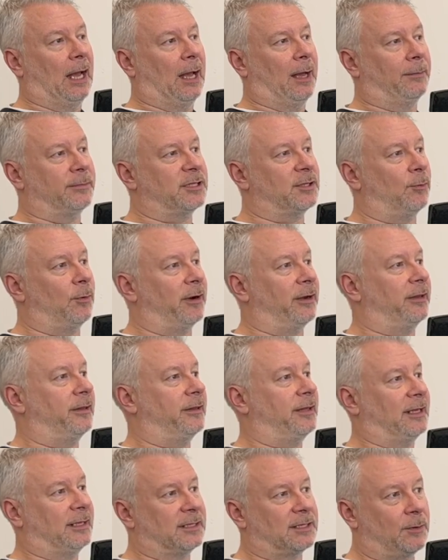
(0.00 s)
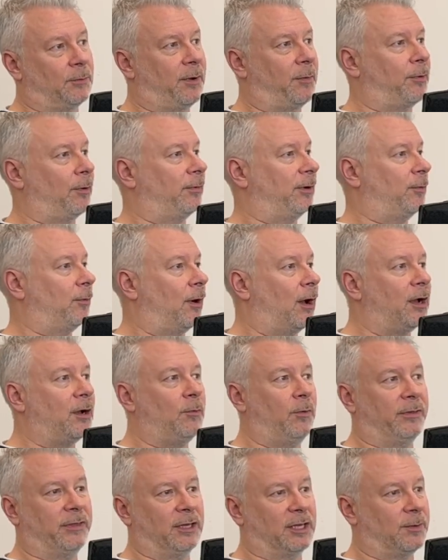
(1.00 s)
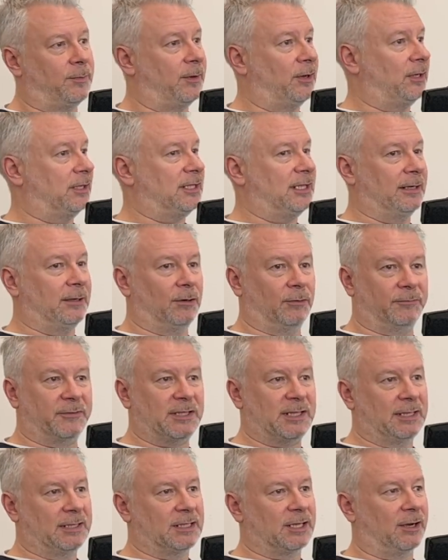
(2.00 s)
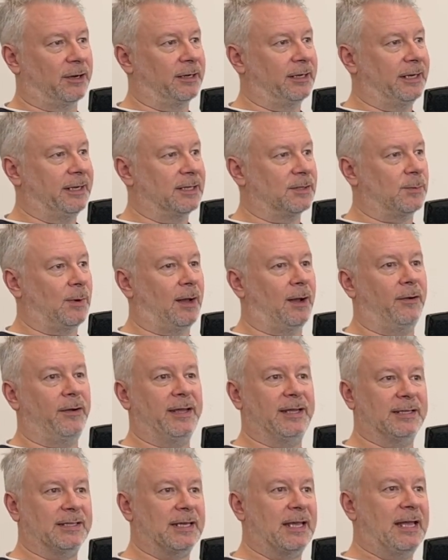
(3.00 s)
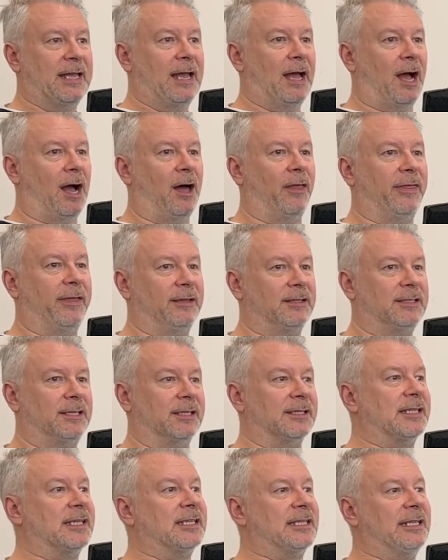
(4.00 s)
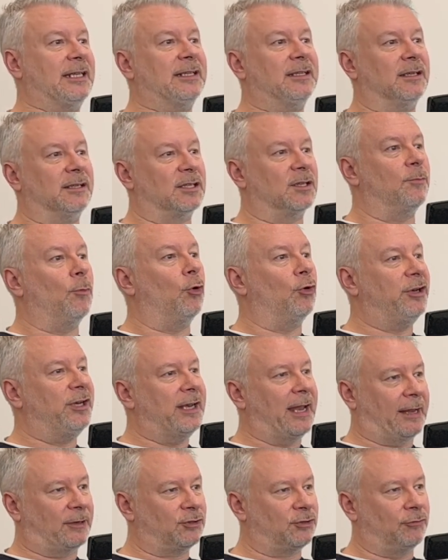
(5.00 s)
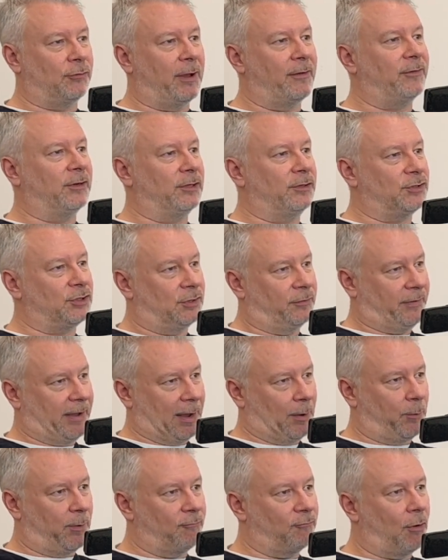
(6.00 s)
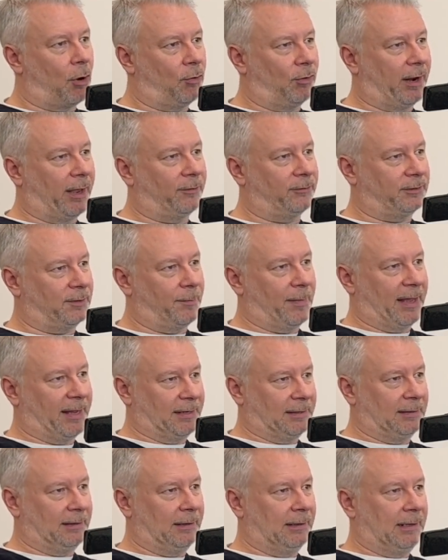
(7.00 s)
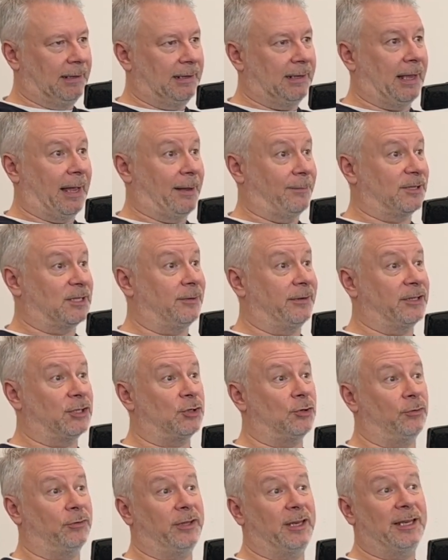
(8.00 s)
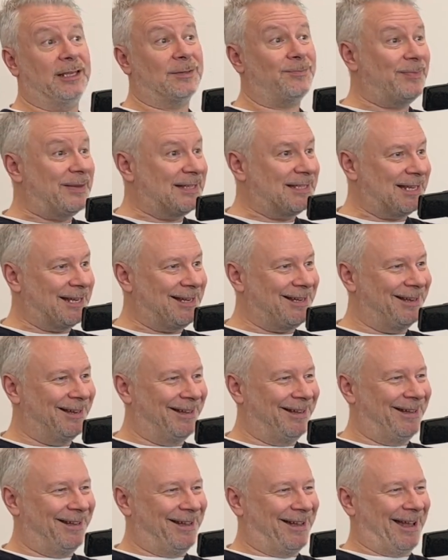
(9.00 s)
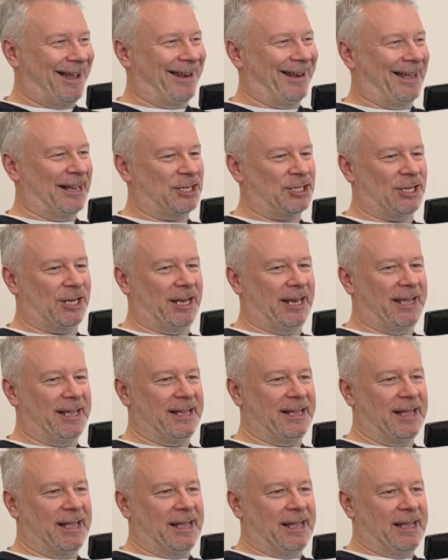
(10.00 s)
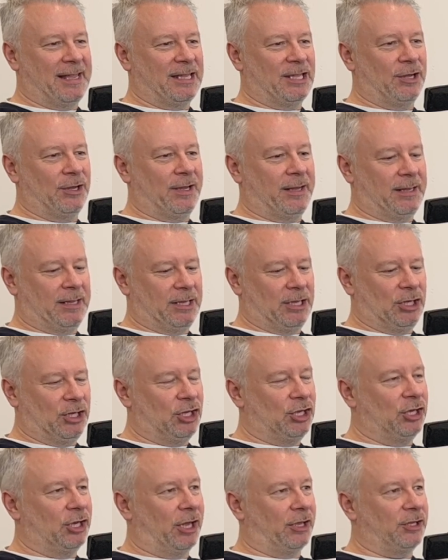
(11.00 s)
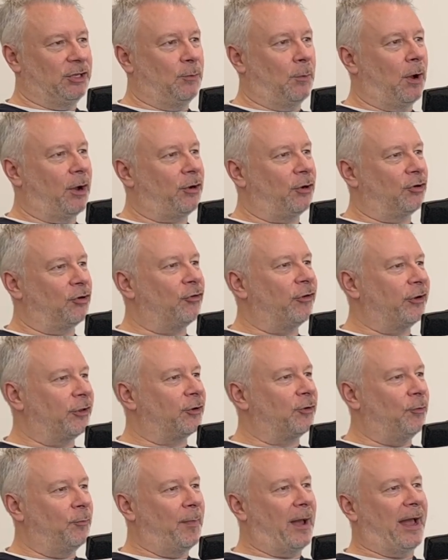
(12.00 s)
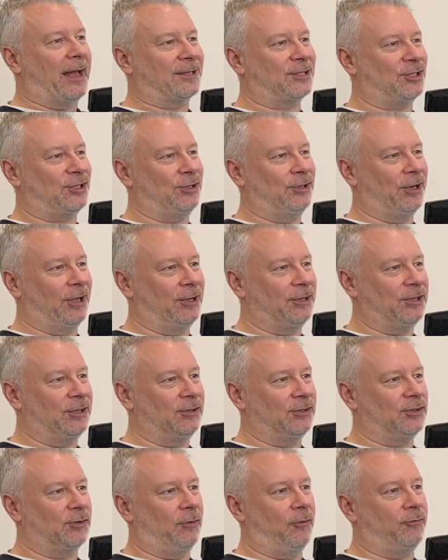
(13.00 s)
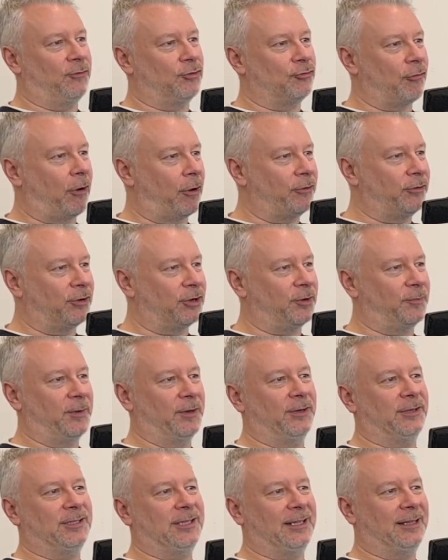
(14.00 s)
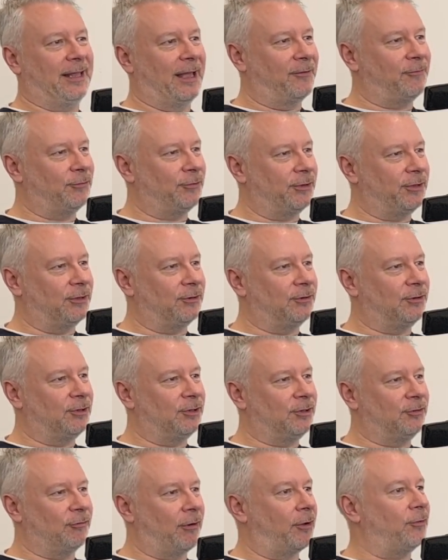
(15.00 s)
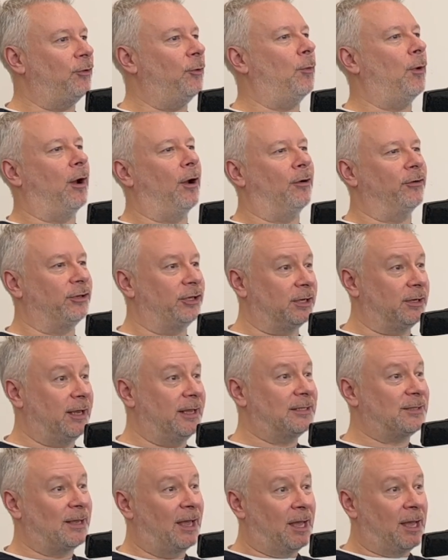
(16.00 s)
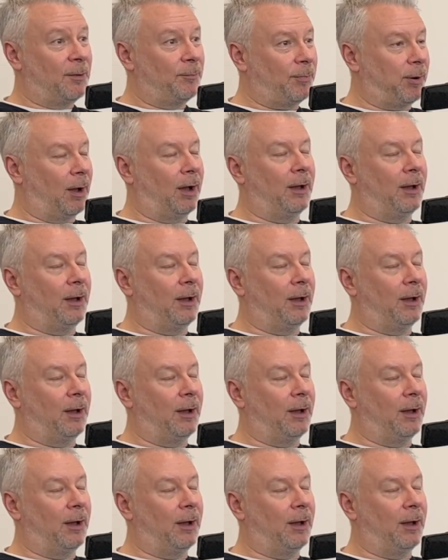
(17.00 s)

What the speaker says: So one of the things that we'll probably work with the community and obviously internally as well is, does this lead to some more natural evolution of how we roll out the main game to ensure that it's busy and actually you work on critical mass, you sort of grow your community and therefore you grow the world, and it's a